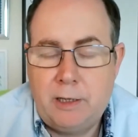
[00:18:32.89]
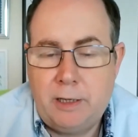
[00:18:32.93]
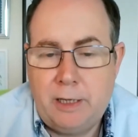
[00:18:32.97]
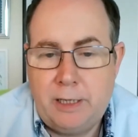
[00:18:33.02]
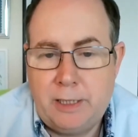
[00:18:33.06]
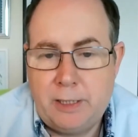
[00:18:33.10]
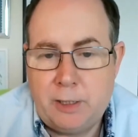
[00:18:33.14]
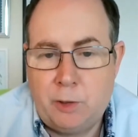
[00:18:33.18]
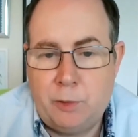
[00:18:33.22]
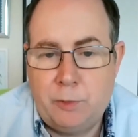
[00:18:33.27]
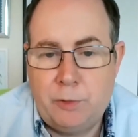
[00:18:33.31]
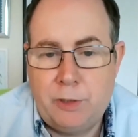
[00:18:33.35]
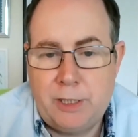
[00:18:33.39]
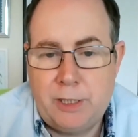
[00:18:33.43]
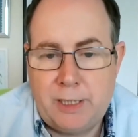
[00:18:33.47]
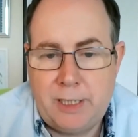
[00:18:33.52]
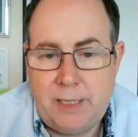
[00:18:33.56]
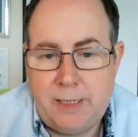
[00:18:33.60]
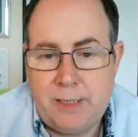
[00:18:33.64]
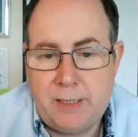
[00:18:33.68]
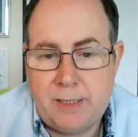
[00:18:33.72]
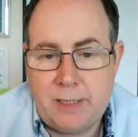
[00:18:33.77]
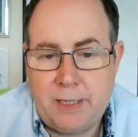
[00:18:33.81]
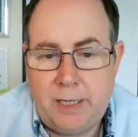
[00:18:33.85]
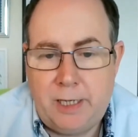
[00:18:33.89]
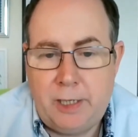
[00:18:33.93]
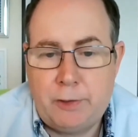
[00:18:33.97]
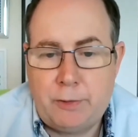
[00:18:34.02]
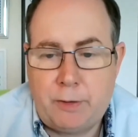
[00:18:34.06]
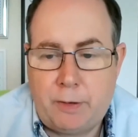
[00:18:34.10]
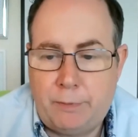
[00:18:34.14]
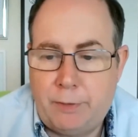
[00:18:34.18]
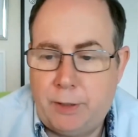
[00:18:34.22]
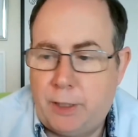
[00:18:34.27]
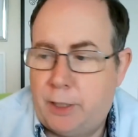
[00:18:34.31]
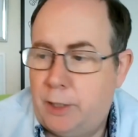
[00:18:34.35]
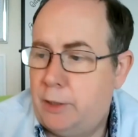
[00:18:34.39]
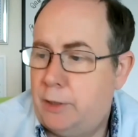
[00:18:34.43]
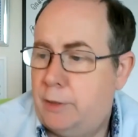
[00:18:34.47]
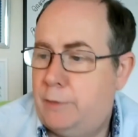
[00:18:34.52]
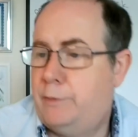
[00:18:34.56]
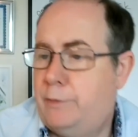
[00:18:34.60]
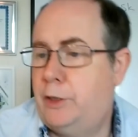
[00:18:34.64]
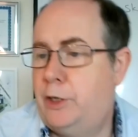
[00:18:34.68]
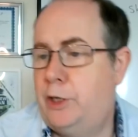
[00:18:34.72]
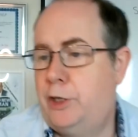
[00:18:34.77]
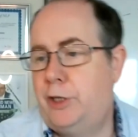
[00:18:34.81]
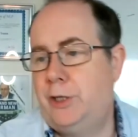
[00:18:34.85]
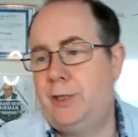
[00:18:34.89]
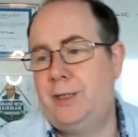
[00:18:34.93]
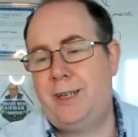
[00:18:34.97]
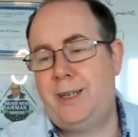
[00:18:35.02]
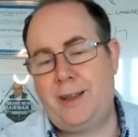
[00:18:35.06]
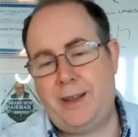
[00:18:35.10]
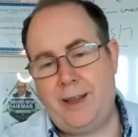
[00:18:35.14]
It's called the TNC, Traffic and Conversions.